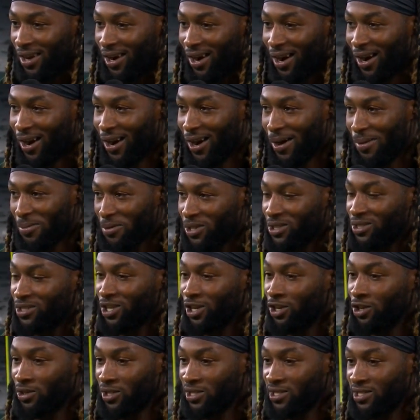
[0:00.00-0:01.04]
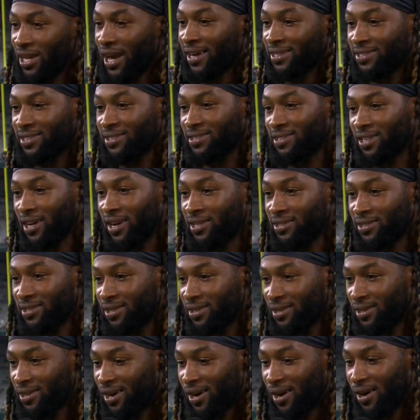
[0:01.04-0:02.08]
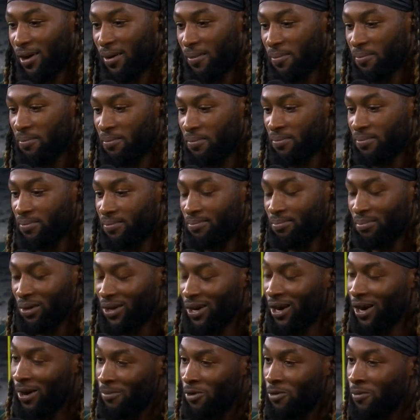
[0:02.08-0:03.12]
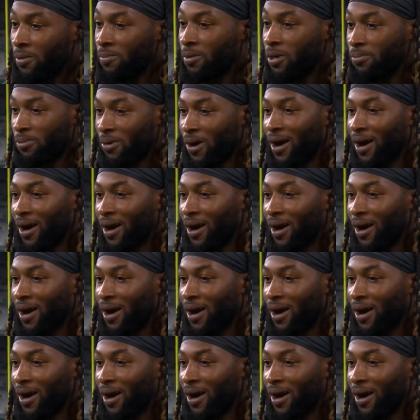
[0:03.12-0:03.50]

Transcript: Um, continue to stack success and um, be humble but be